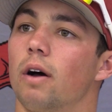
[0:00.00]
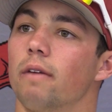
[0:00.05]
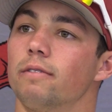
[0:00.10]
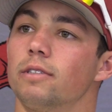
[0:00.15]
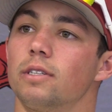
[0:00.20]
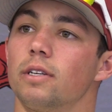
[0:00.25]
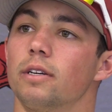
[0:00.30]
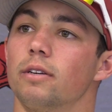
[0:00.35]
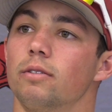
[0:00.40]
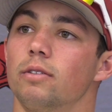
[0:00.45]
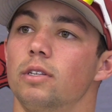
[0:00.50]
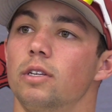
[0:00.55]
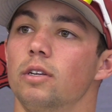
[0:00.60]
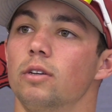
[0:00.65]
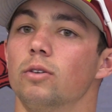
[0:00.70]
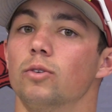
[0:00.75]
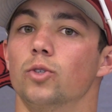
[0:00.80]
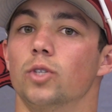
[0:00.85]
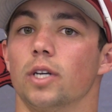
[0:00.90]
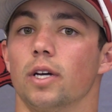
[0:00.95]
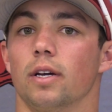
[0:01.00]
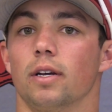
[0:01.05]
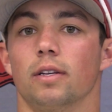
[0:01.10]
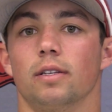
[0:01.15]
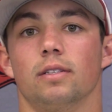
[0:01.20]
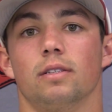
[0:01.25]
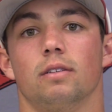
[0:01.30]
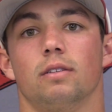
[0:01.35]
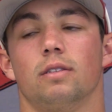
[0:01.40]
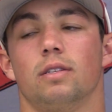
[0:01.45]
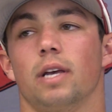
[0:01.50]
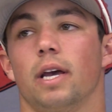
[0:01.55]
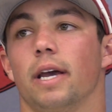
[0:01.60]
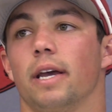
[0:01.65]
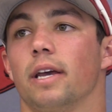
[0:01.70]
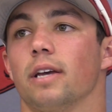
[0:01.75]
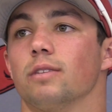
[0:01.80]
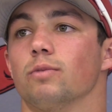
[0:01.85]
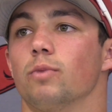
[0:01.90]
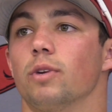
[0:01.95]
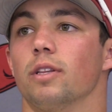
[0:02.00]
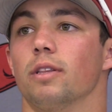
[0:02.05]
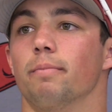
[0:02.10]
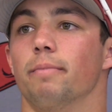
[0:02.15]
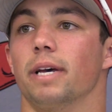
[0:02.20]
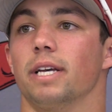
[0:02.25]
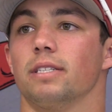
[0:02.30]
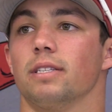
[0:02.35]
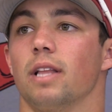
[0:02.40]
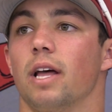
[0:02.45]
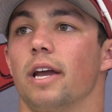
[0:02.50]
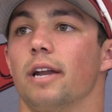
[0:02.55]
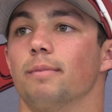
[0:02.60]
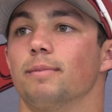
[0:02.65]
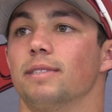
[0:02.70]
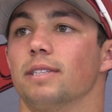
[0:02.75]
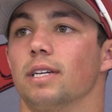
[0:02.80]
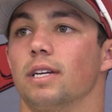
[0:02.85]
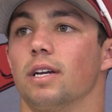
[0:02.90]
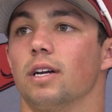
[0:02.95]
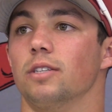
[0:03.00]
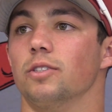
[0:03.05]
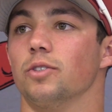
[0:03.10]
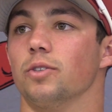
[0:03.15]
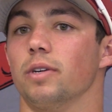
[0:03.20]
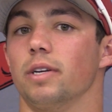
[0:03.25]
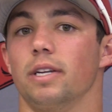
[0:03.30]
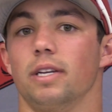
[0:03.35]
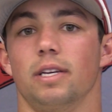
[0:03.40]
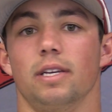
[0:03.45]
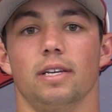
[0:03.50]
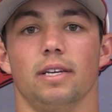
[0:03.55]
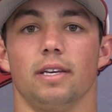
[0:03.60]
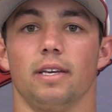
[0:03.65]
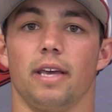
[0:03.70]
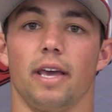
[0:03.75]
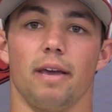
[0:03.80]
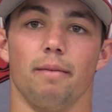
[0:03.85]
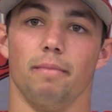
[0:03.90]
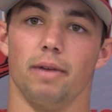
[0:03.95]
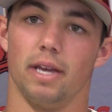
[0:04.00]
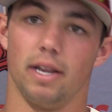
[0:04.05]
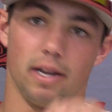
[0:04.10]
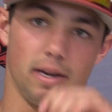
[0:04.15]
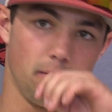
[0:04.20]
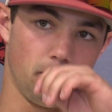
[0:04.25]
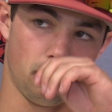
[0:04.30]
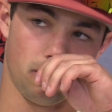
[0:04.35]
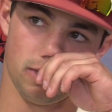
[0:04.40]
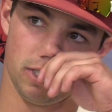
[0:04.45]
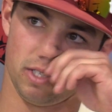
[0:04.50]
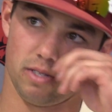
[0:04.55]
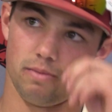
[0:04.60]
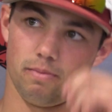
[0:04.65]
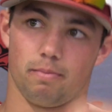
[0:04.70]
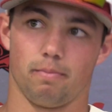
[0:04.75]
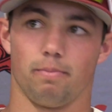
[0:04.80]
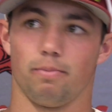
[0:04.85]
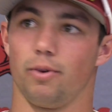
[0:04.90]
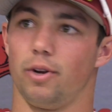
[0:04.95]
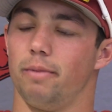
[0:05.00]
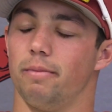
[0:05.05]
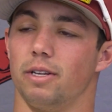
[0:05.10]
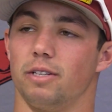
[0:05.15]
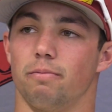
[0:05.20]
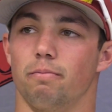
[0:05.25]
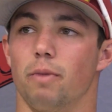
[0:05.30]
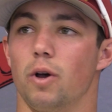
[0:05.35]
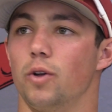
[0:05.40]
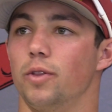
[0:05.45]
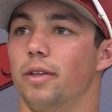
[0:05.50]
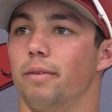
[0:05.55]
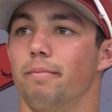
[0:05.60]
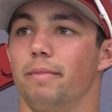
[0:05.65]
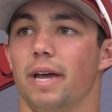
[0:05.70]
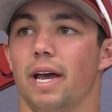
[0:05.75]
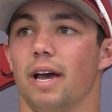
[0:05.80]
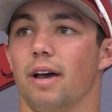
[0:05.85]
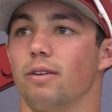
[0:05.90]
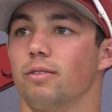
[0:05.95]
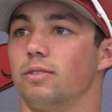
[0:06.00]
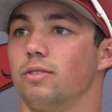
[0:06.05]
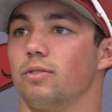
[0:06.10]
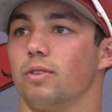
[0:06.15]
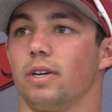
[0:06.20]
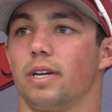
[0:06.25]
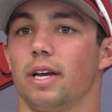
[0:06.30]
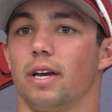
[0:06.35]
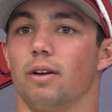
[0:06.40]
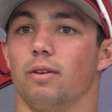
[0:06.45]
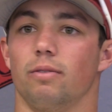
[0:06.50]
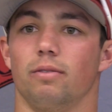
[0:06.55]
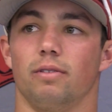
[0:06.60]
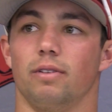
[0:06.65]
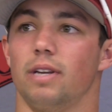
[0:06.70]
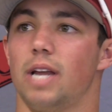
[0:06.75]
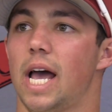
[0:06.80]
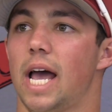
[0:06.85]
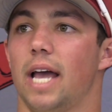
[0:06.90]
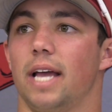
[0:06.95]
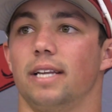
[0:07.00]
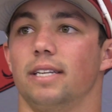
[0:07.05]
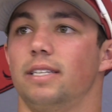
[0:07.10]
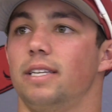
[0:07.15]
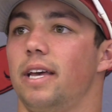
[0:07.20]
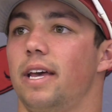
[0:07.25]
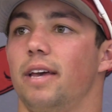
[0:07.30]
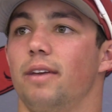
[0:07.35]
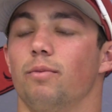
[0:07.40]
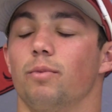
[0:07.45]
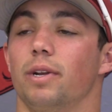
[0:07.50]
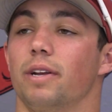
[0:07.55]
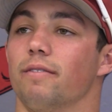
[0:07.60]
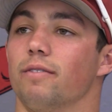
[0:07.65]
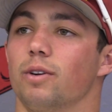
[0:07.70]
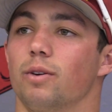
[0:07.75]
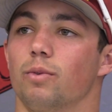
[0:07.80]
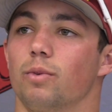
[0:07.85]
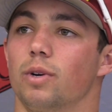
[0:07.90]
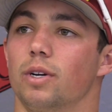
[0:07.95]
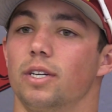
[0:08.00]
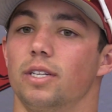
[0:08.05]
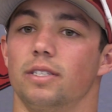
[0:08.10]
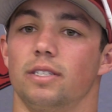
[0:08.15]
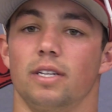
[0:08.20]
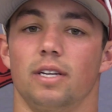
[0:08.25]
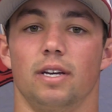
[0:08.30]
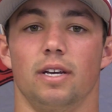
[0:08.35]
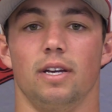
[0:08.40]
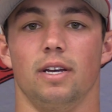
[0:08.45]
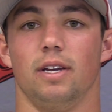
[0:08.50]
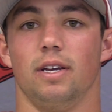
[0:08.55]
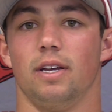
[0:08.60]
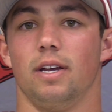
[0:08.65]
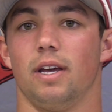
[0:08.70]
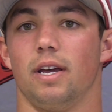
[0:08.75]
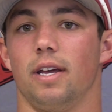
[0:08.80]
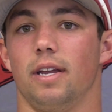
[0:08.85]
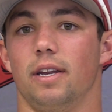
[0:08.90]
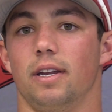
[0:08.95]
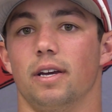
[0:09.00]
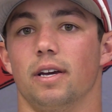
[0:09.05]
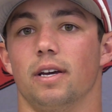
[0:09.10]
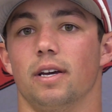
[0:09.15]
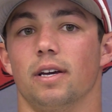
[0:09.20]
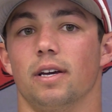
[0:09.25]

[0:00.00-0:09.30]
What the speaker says: Obviously, it was huge. Tech has one of the best lineups in the country, and he came in and just pretty much mowed them down, struck out 9, 10, whatever it was, and